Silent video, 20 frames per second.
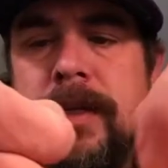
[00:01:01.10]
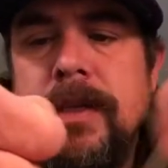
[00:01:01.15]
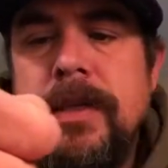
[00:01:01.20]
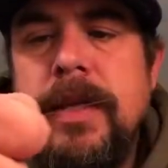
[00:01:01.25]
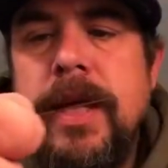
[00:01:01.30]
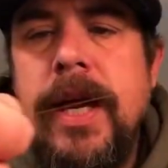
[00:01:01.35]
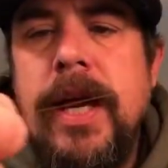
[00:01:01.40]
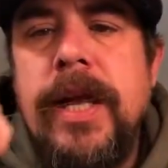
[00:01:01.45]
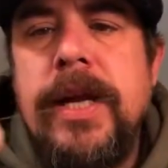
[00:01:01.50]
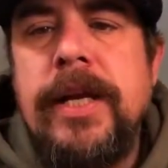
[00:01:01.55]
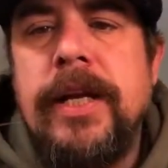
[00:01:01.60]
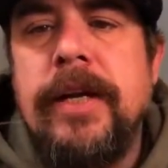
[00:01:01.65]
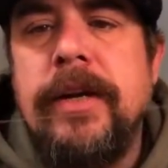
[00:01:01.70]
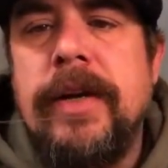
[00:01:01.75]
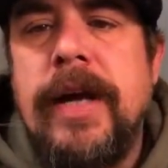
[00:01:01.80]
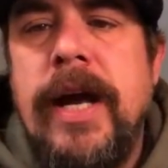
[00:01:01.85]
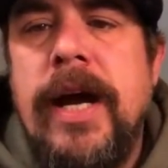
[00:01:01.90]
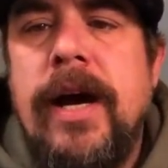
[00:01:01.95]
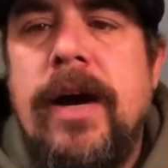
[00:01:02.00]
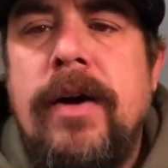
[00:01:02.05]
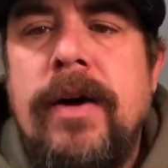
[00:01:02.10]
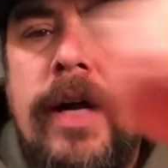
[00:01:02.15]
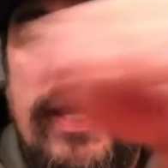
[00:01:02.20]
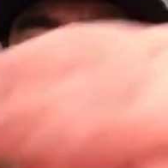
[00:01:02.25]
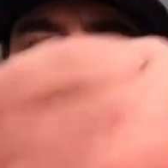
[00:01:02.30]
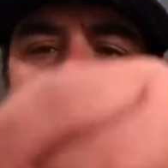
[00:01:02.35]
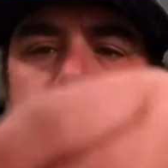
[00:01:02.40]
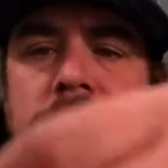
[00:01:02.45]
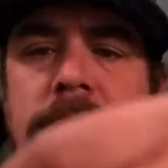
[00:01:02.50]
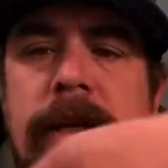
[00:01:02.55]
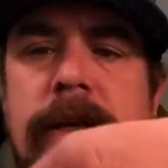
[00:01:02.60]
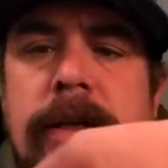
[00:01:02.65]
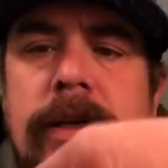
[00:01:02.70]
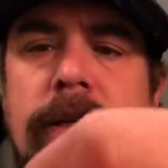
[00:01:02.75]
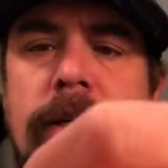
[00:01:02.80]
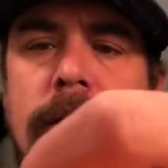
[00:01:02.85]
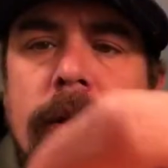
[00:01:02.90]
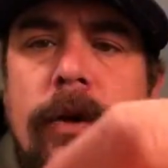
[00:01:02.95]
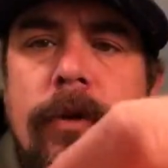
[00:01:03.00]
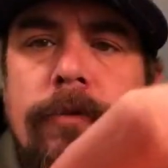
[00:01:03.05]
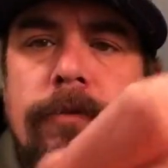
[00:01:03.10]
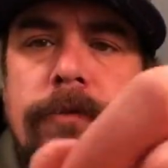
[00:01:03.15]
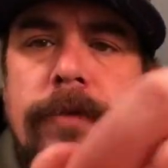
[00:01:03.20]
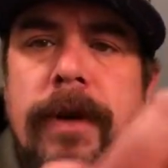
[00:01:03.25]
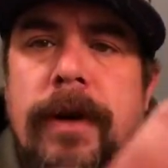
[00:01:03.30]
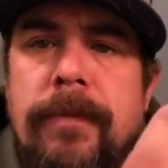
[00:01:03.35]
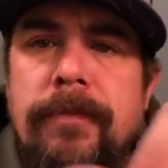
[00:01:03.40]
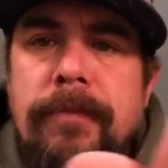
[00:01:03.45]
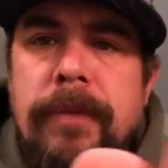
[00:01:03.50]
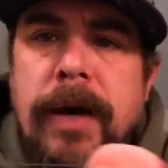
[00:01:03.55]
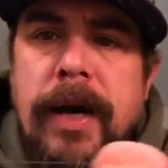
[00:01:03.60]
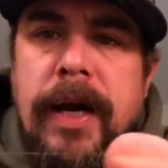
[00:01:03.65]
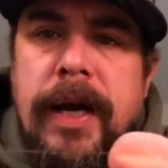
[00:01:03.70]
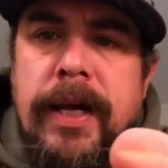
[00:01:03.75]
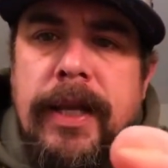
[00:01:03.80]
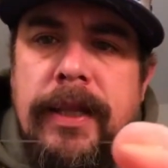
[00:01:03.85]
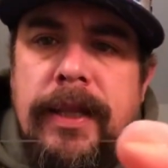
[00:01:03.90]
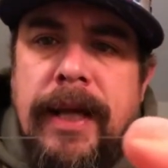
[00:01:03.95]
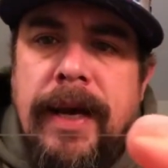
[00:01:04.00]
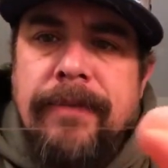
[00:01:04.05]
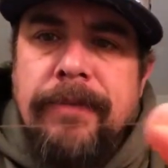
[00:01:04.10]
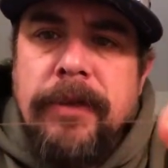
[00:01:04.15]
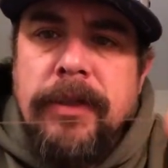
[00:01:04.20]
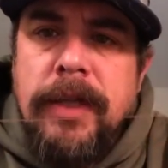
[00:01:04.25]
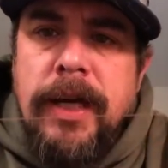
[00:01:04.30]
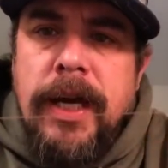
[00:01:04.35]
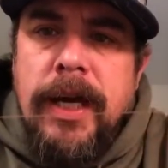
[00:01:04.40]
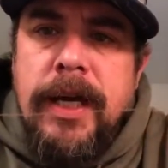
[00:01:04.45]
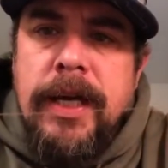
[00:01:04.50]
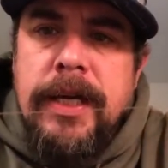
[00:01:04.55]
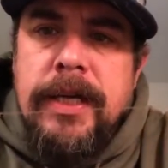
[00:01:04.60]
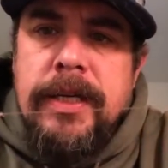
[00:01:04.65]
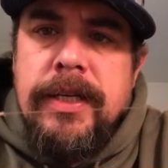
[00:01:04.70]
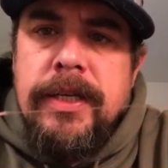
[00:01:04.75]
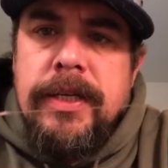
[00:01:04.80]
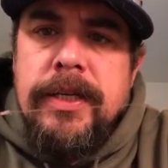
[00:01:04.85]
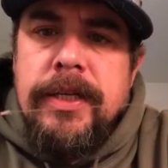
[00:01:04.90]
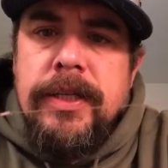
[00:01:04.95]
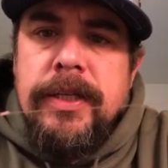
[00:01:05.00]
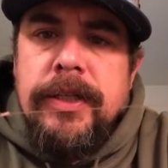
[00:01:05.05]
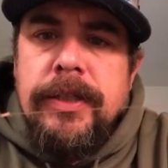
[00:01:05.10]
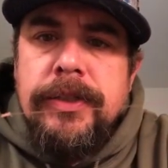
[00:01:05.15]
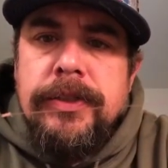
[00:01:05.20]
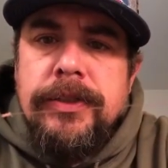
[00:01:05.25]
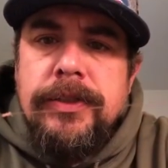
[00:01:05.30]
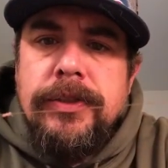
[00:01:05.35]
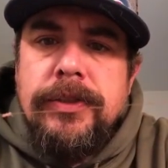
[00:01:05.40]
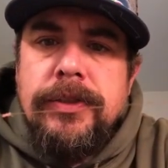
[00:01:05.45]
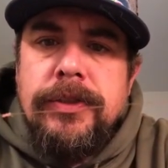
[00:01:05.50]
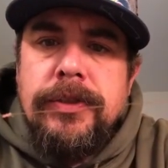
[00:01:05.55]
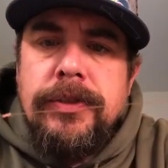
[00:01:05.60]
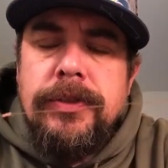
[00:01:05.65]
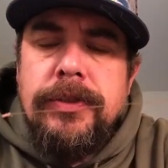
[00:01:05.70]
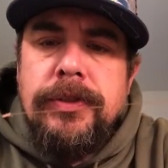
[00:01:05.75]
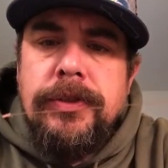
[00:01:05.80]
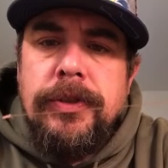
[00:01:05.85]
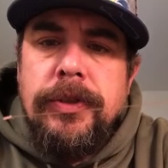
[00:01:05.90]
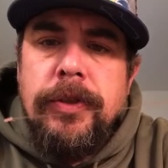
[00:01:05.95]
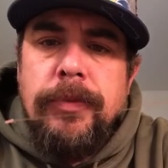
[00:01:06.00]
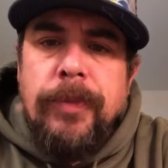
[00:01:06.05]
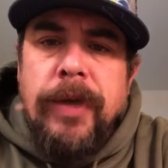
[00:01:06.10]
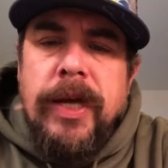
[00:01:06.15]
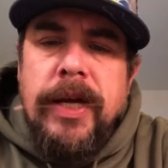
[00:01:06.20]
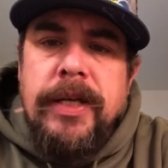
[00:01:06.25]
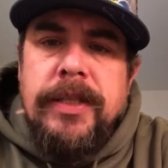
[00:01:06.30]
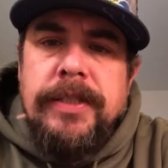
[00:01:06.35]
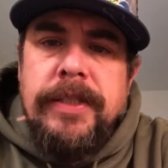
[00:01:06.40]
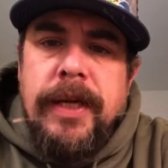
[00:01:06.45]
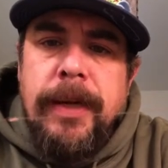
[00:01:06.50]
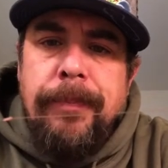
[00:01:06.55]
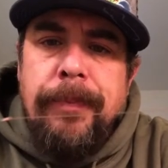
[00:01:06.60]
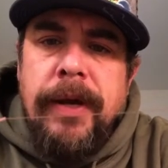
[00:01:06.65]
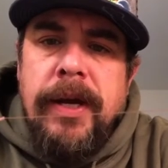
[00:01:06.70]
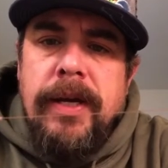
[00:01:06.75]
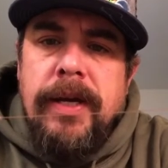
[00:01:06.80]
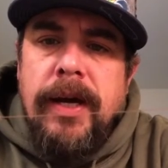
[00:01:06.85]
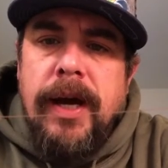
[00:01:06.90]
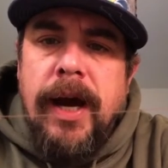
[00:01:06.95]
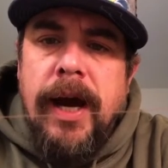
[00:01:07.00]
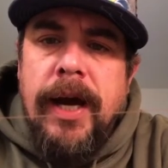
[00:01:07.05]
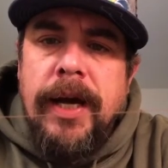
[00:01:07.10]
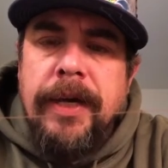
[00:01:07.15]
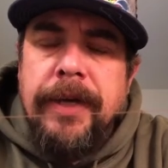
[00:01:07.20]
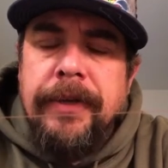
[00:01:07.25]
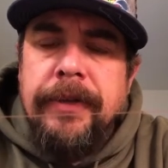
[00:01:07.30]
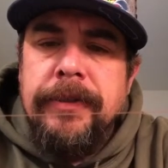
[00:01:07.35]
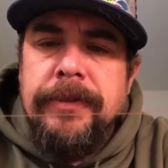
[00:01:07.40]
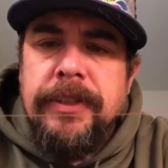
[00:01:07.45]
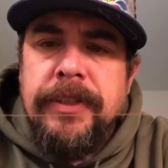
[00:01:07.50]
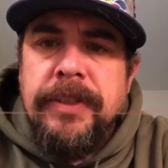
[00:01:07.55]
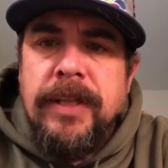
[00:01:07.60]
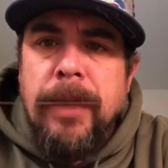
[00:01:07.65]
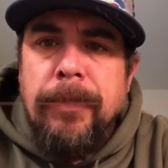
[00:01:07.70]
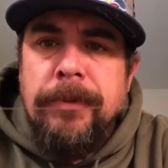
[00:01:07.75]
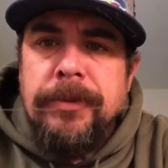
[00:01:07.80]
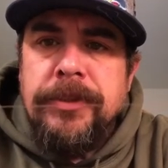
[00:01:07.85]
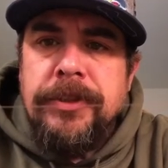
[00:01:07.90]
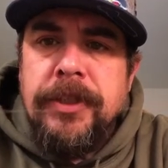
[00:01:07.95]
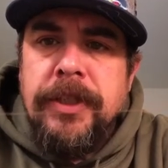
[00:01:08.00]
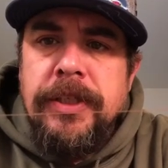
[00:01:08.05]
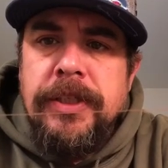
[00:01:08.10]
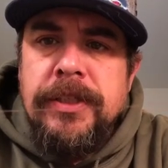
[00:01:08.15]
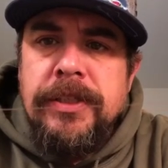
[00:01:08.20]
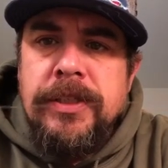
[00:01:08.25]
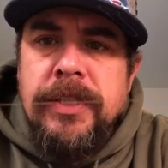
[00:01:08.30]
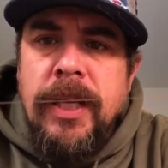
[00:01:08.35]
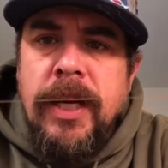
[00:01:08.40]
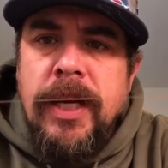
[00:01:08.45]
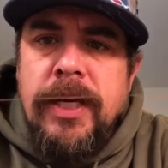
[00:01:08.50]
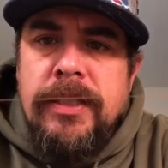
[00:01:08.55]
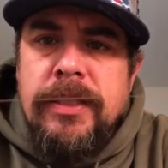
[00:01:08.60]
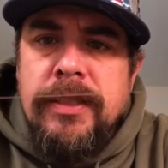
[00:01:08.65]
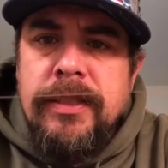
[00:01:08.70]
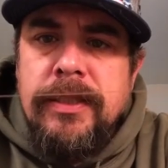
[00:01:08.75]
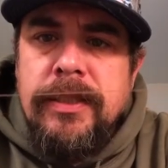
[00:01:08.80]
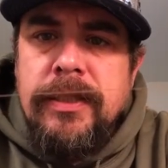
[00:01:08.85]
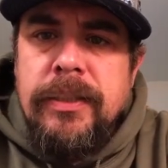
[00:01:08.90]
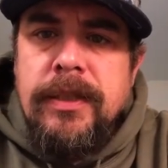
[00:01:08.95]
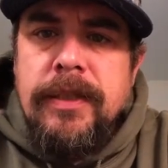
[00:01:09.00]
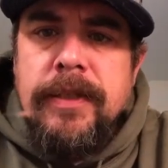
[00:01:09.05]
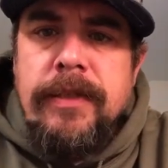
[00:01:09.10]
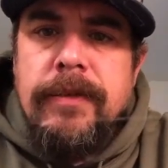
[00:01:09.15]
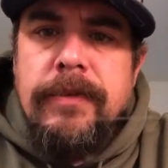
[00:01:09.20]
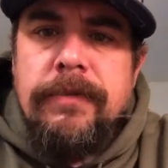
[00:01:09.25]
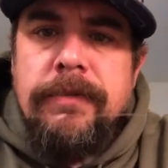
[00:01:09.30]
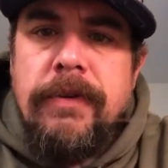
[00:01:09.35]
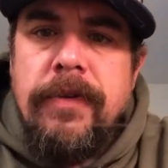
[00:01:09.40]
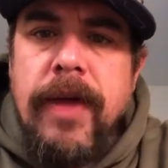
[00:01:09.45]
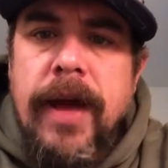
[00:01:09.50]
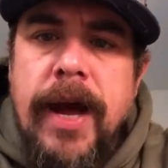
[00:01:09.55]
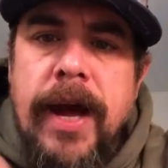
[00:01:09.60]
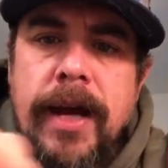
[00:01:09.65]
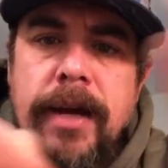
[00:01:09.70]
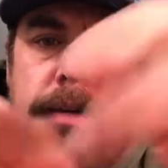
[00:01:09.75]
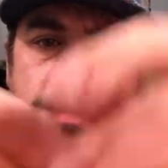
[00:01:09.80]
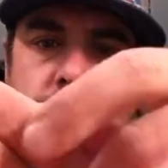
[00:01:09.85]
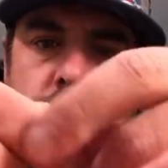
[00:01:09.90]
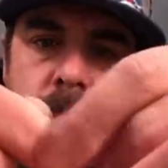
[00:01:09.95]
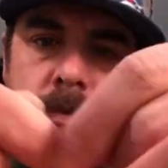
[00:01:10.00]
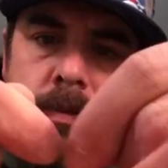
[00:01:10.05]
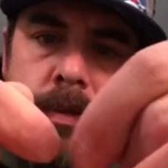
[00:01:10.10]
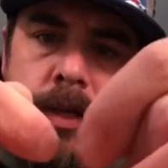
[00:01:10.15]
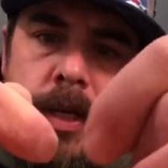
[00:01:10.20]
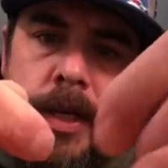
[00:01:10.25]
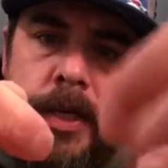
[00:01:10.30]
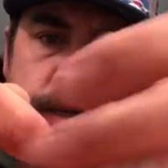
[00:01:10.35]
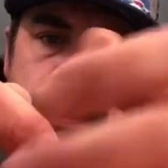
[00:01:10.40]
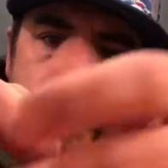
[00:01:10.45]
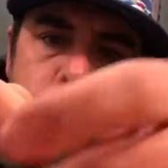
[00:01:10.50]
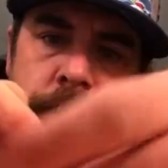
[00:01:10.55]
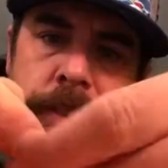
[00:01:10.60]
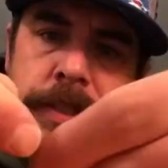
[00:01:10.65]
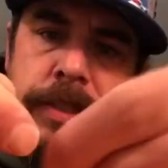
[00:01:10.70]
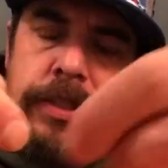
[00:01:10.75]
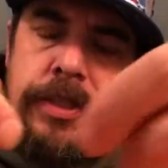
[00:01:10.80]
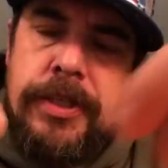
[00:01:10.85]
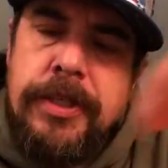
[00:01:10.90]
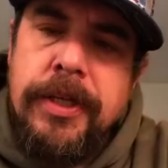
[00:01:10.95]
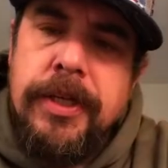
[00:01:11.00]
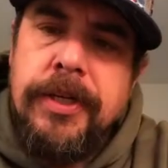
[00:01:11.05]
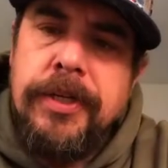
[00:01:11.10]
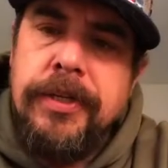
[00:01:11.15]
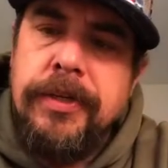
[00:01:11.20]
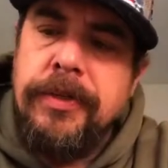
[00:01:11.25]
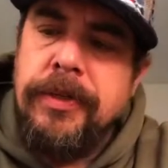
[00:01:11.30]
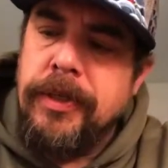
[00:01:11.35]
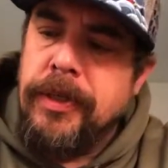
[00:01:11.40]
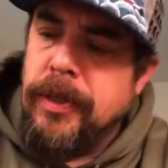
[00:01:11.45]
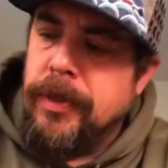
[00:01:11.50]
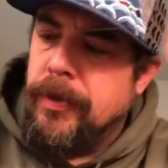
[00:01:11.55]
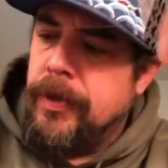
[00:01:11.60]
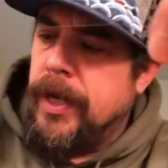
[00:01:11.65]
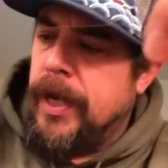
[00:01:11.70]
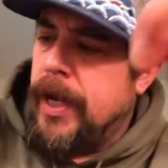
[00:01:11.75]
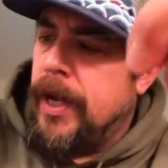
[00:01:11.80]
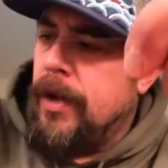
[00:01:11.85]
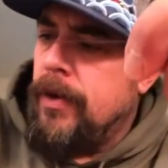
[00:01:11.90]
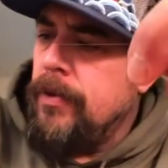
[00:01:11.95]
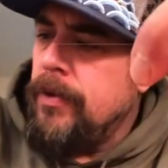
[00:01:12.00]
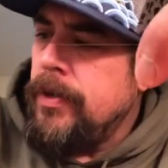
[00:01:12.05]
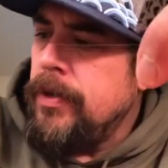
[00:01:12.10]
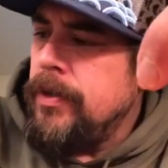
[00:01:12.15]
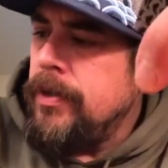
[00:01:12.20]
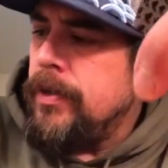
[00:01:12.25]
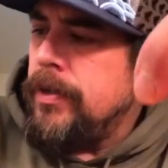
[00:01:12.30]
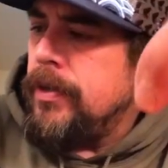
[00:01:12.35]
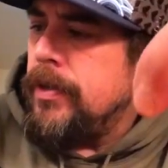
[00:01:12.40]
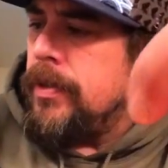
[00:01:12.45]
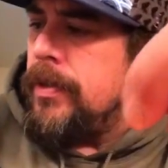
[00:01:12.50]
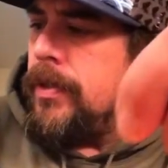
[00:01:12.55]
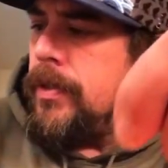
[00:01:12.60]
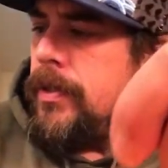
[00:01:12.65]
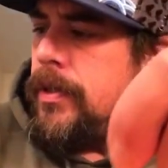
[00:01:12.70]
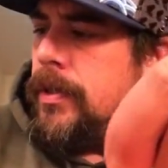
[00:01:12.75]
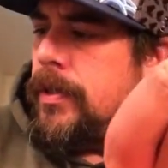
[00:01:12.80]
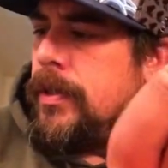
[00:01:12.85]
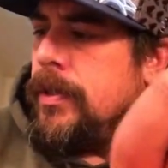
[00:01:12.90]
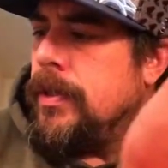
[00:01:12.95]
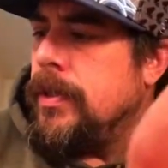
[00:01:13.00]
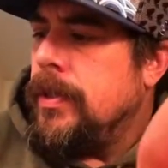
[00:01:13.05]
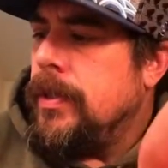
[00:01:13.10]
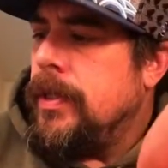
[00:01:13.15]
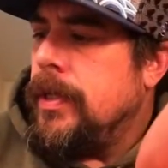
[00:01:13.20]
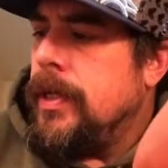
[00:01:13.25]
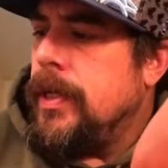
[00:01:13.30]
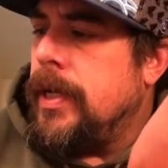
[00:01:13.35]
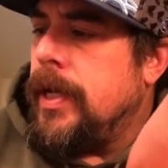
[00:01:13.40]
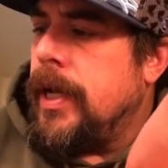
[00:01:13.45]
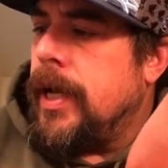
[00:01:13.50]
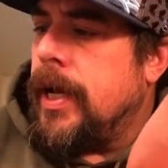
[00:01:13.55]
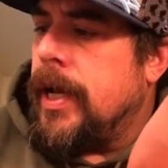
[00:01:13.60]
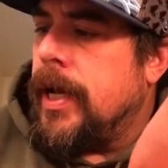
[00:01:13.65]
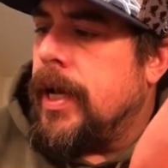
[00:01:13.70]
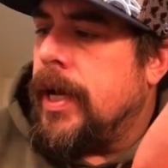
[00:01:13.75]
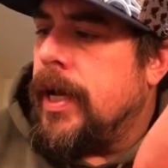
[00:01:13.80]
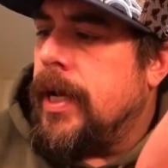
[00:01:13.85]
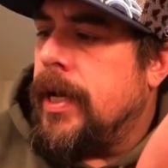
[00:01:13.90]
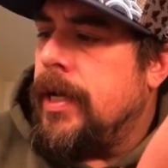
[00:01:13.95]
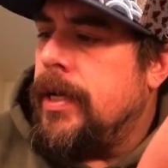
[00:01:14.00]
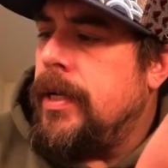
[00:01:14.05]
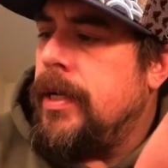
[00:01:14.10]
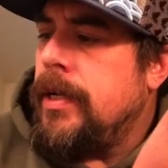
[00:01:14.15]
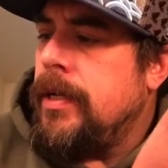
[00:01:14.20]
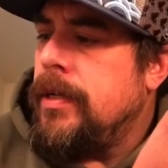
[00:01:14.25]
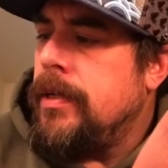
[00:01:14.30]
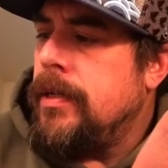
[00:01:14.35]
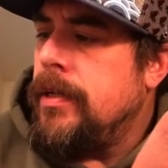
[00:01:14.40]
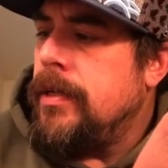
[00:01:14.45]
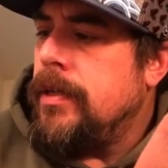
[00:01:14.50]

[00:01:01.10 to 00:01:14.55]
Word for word: Then you go down and I go from my level line to my tippet. I use a double surgeon's knot for that. Then you continue to go down and